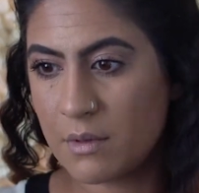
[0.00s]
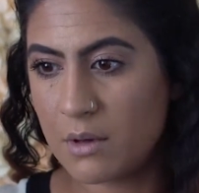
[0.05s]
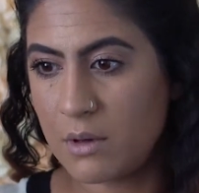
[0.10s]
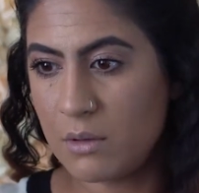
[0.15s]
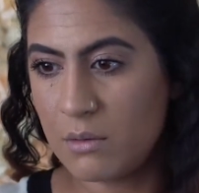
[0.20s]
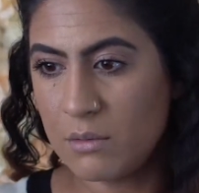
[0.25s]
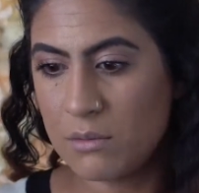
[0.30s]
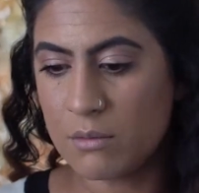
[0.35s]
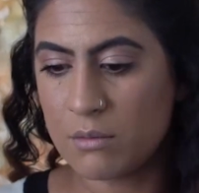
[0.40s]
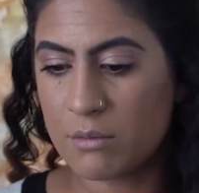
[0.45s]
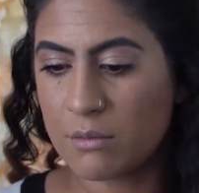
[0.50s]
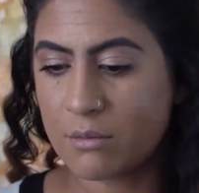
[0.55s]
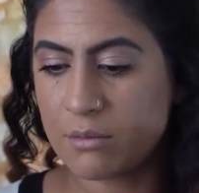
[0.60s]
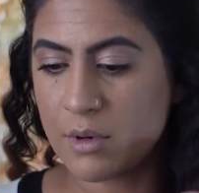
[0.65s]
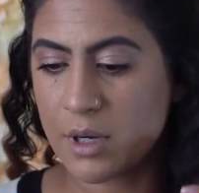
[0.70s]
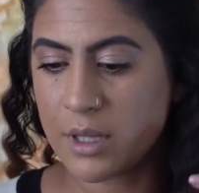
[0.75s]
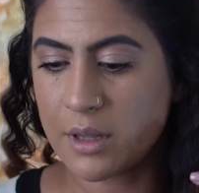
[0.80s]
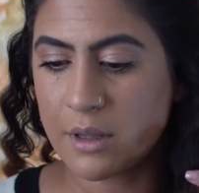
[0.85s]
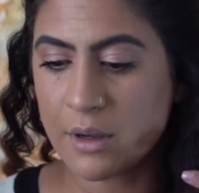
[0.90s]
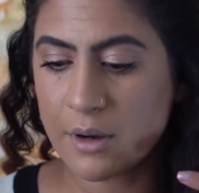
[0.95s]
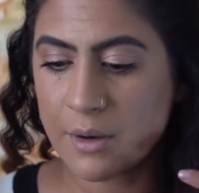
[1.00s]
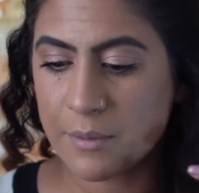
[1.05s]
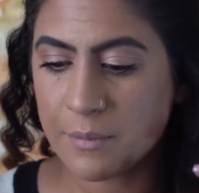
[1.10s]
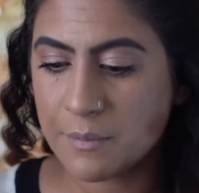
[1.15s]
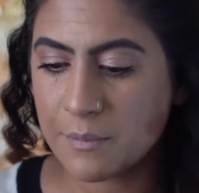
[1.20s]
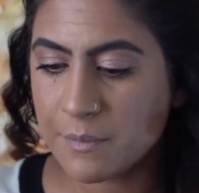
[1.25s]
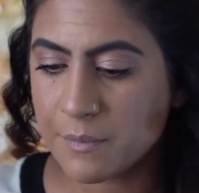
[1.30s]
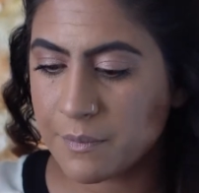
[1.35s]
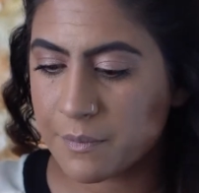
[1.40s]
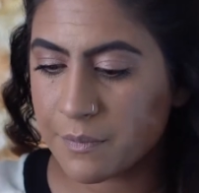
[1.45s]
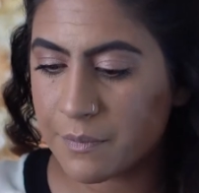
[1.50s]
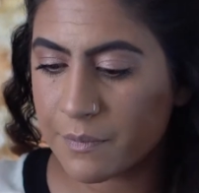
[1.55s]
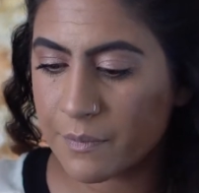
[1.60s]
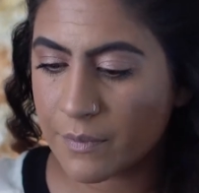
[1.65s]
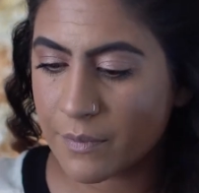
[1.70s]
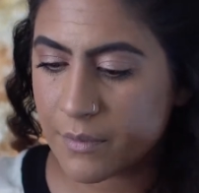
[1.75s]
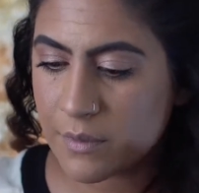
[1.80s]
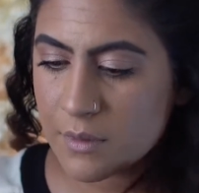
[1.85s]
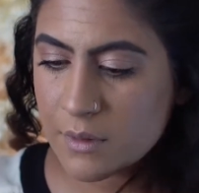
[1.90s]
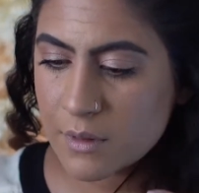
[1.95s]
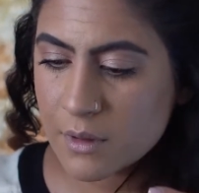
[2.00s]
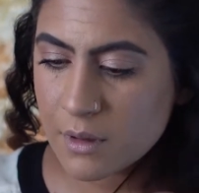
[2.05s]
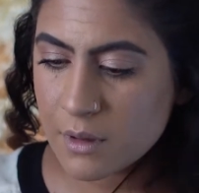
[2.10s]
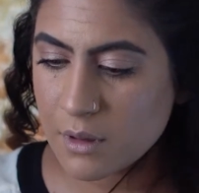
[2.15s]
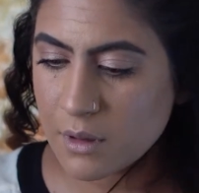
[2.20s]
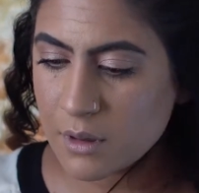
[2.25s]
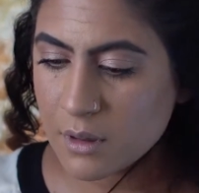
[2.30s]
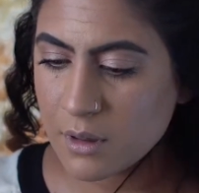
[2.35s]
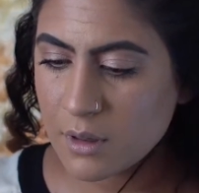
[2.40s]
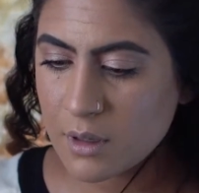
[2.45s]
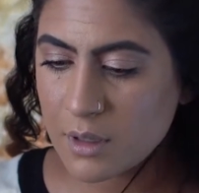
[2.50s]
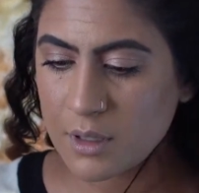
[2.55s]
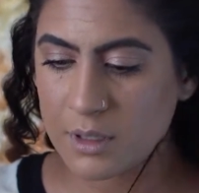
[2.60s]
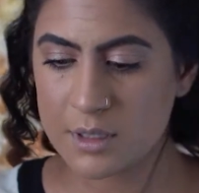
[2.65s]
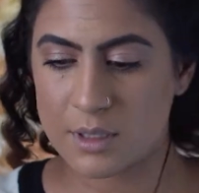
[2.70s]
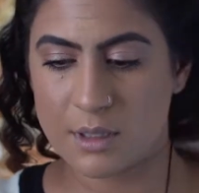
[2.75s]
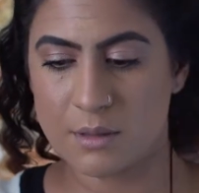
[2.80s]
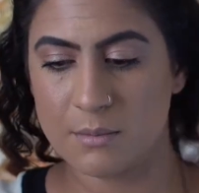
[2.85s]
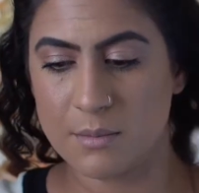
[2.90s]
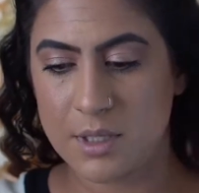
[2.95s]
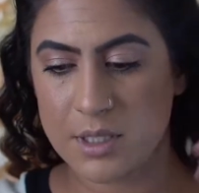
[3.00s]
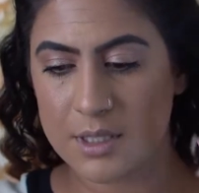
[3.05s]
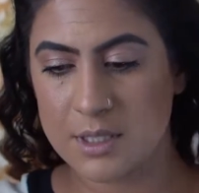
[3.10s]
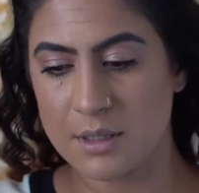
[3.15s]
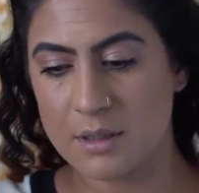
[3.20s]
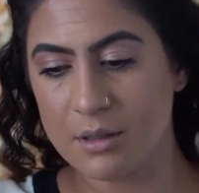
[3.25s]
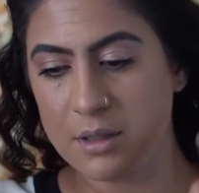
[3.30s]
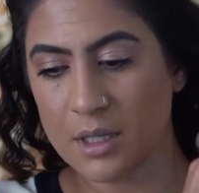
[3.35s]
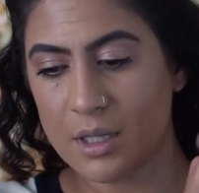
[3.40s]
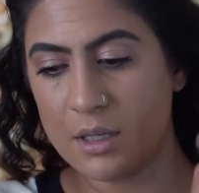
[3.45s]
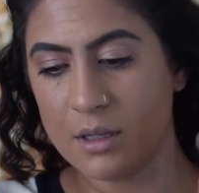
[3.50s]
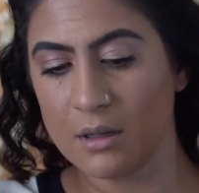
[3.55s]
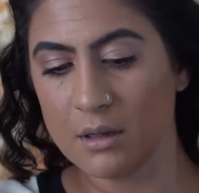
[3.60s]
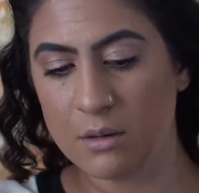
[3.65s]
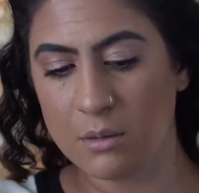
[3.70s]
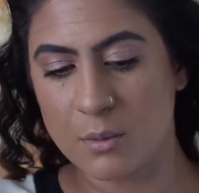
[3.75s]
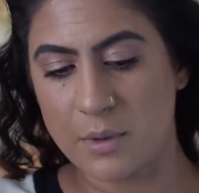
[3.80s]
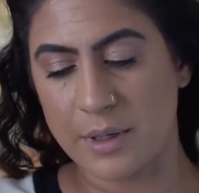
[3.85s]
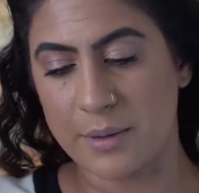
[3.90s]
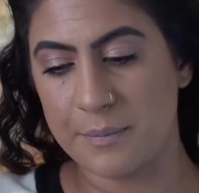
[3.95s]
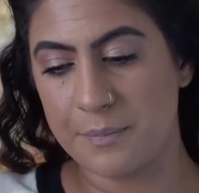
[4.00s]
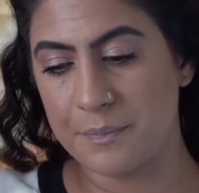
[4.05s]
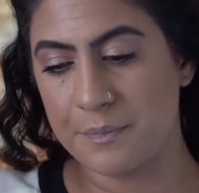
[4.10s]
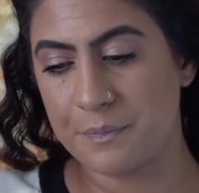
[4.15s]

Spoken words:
Oh, right there. I did miss the little one.